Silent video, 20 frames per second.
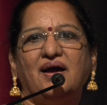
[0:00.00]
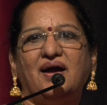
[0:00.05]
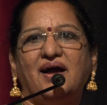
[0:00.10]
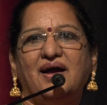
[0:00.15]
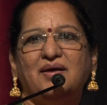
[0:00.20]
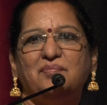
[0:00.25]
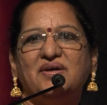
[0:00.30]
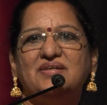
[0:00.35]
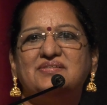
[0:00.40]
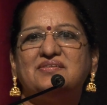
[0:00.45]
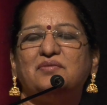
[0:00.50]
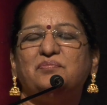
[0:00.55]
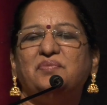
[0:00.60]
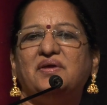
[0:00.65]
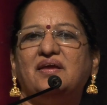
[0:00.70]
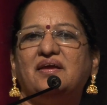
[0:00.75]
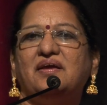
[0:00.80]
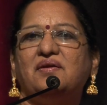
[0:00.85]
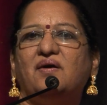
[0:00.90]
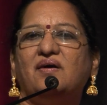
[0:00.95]
I myself
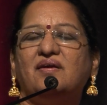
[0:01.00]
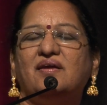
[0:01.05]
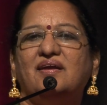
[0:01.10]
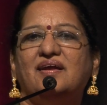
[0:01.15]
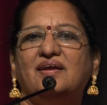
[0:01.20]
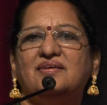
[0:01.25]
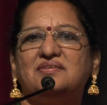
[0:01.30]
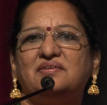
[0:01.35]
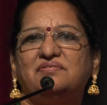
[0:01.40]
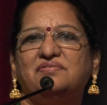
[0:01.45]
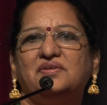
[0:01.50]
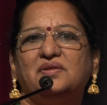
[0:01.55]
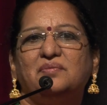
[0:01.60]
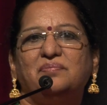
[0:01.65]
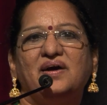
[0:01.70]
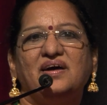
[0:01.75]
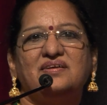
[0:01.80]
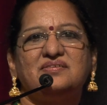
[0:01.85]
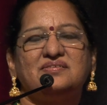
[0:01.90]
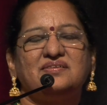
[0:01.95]
being an organizer for the
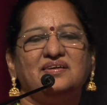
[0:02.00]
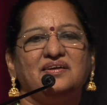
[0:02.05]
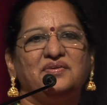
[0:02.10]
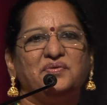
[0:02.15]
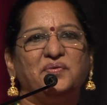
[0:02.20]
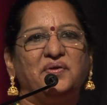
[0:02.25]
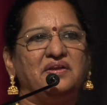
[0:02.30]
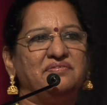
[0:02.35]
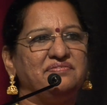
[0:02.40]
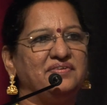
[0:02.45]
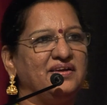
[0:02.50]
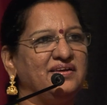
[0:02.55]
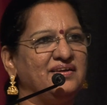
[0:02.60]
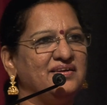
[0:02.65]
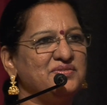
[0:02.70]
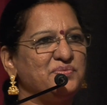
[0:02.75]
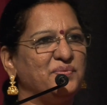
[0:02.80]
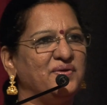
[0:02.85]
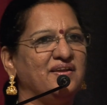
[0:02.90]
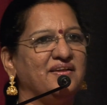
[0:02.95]
past uh, 25
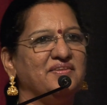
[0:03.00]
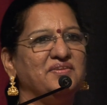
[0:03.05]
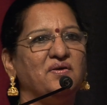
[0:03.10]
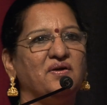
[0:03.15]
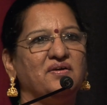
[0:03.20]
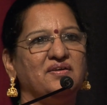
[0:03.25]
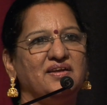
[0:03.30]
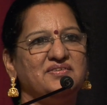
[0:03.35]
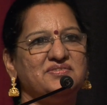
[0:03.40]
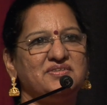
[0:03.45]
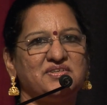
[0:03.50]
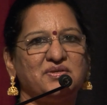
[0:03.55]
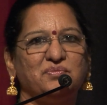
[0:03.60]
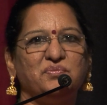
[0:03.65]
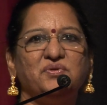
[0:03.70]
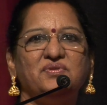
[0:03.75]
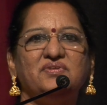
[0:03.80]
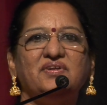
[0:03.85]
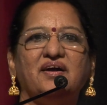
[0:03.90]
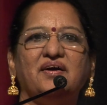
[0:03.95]
years, we run the organization
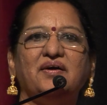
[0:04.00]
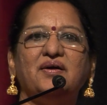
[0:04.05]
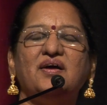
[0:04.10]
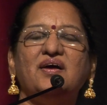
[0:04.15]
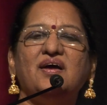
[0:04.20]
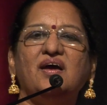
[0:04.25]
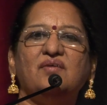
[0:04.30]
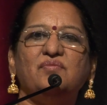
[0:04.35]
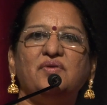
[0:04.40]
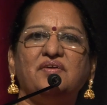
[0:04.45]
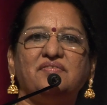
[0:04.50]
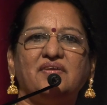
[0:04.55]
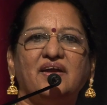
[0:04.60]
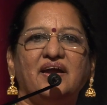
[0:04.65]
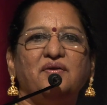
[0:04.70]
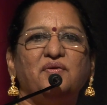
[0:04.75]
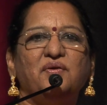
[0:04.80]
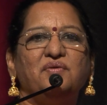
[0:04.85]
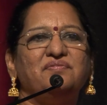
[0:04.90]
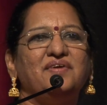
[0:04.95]
Mudra. We have
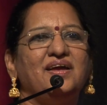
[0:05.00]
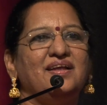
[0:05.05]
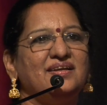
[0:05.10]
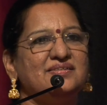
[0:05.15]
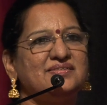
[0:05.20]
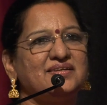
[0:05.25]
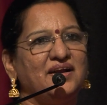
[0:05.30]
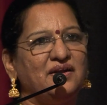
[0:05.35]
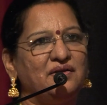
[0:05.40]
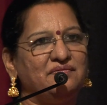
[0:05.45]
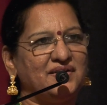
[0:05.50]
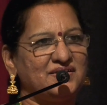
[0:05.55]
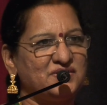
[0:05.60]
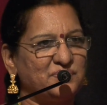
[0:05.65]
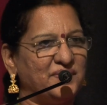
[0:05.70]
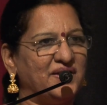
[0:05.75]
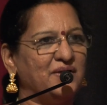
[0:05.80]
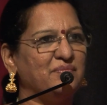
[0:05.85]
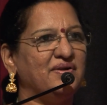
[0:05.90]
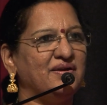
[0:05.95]
tried out various kind of
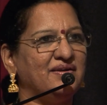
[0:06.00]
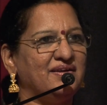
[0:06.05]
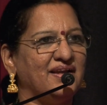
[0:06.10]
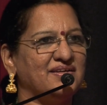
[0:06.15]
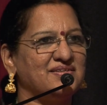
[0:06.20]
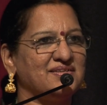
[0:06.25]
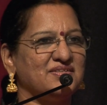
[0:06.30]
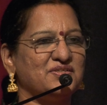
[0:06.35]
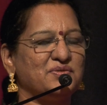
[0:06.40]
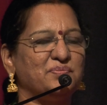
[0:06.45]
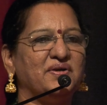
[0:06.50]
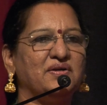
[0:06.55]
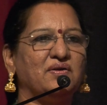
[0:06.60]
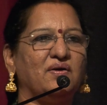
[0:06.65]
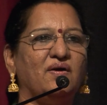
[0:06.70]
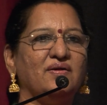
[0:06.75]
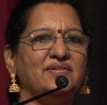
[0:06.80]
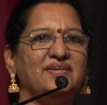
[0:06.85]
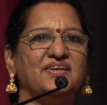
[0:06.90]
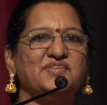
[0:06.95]
experimentations, but
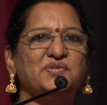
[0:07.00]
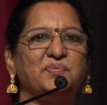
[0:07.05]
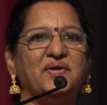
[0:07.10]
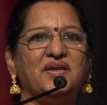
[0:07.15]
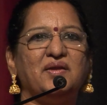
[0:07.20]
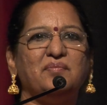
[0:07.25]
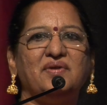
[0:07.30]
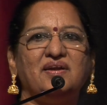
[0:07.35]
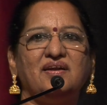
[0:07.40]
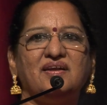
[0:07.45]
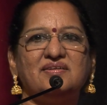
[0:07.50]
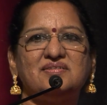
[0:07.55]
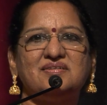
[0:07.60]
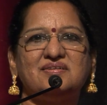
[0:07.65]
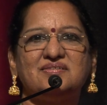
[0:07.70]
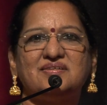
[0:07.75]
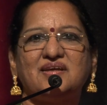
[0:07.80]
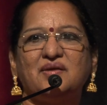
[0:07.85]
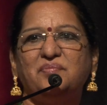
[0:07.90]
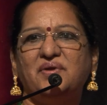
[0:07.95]
all the
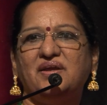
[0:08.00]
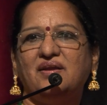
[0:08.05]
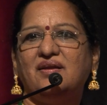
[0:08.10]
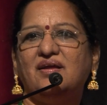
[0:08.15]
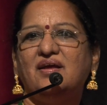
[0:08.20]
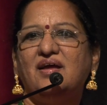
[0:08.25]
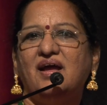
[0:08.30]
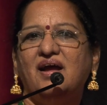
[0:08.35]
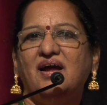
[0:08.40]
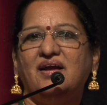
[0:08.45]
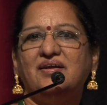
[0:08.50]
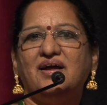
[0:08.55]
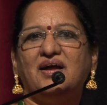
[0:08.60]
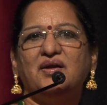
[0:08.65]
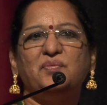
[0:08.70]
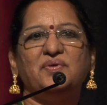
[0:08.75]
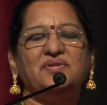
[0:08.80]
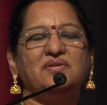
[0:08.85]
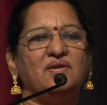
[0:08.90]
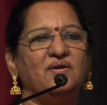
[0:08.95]
experimentations have been
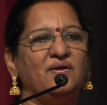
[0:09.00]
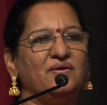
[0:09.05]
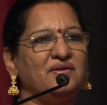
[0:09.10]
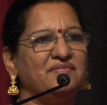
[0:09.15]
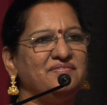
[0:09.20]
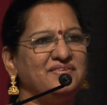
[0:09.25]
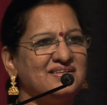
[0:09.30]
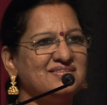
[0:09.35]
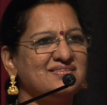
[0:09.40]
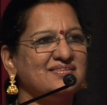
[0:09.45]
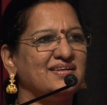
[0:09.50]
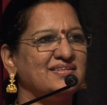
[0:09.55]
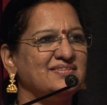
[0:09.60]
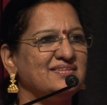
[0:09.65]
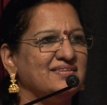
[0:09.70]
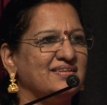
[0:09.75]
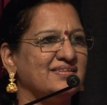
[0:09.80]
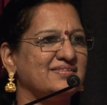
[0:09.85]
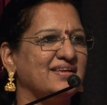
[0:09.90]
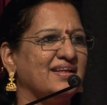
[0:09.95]
done with a lot of research
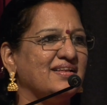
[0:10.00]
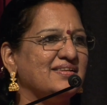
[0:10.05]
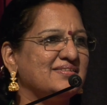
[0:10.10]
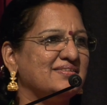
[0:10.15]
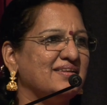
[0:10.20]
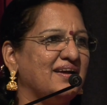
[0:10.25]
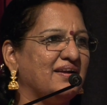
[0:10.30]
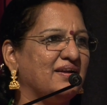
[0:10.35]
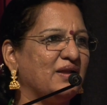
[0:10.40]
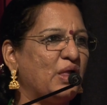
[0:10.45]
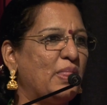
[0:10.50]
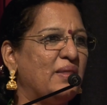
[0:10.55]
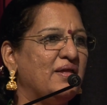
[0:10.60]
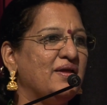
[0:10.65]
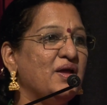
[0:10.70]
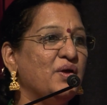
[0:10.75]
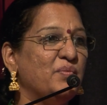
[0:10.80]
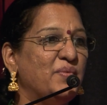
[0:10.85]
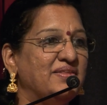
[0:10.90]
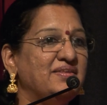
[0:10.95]
in the sense that
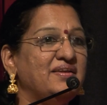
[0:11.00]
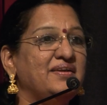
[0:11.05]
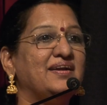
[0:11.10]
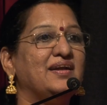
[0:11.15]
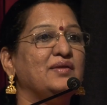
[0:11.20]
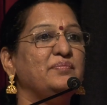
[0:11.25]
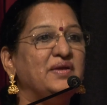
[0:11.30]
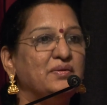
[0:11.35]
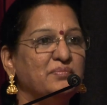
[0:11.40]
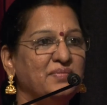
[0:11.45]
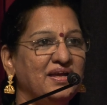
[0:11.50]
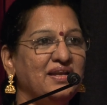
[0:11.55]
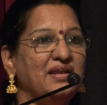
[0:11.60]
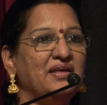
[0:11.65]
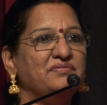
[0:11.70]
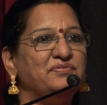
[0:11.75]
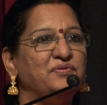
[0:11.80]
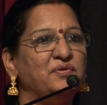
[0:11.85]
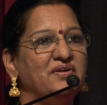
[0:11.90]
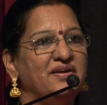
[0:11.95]
whether it will be
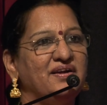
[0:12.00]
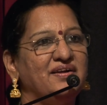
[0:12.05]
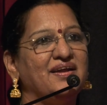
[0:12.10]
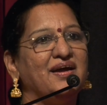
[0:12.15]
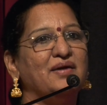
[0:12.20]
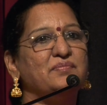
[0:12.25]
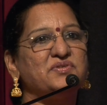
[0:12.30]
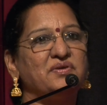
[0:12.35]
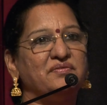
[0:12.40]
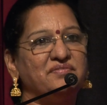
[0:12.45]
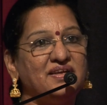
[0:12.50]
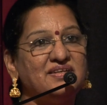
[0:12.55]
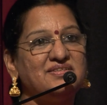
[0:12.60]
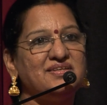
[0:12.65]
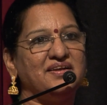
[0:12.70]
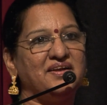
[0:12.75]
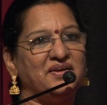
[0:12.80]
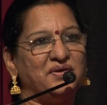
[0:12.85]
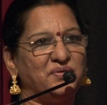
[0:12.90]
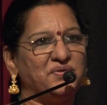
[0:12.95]
meaningful in terms of
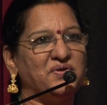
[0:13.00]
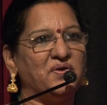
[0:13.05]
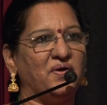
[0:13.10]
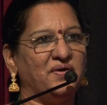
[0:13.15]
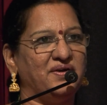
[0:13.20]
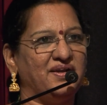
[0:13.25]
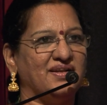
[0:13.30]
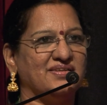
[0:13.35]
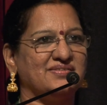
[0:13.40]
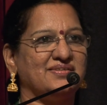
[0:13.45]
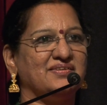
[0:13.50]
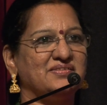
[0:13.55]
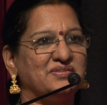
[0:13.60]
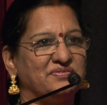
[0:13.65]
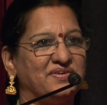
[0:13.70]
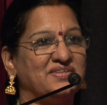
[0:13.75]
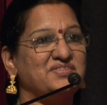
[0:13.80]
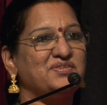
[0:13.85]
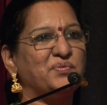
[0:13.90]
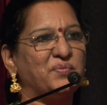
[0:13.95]
reaching it to the audience. That's the
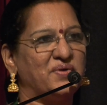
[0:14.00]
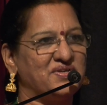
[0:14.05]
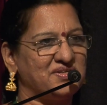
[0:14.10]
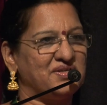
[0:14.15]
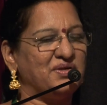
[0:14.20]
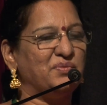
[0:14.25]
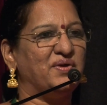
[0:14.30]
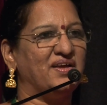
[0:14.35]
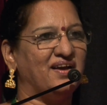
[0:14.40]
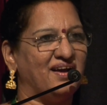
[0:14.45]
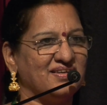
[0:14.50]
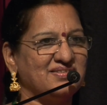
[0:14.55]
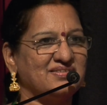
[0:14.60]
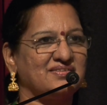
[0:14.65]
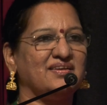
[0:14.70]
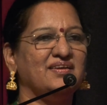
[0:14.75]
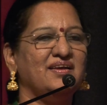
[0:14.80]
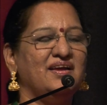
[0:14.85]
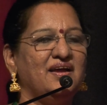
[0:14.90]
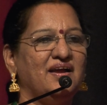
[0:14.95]
first question we
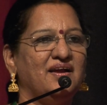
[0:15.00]
ask.